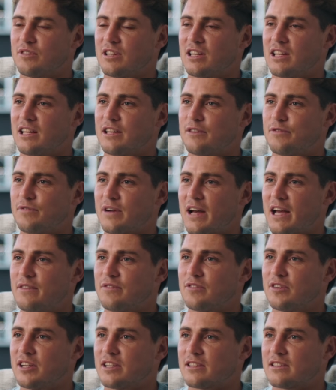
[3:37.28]
really
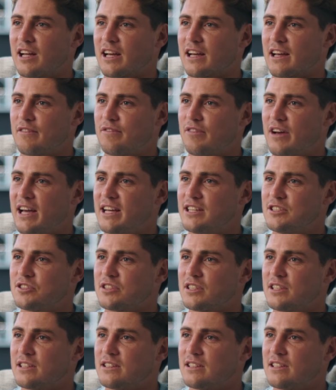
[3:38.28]
favouring like
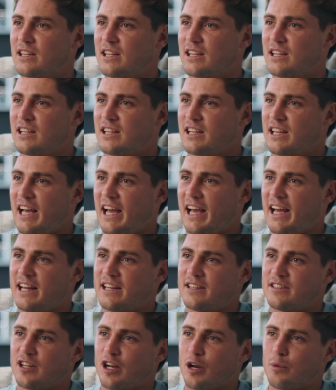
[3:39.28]
evasion
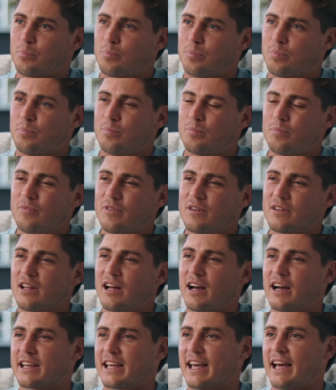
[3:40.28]
and,
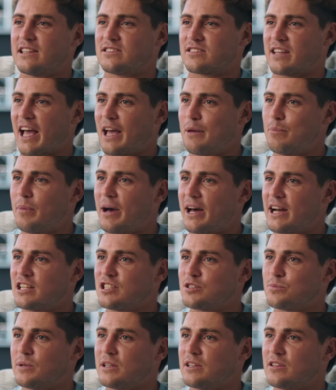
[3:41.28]
I guess, game
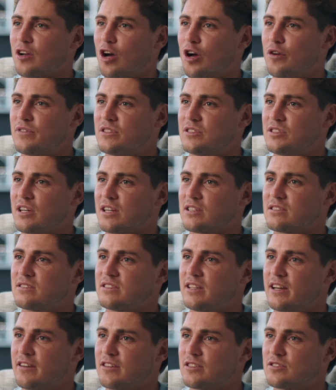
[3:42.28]
management over just
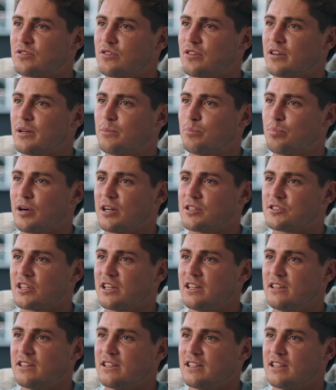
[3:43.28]
territory and
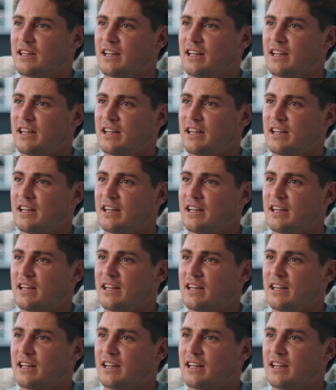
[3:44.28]
pressure.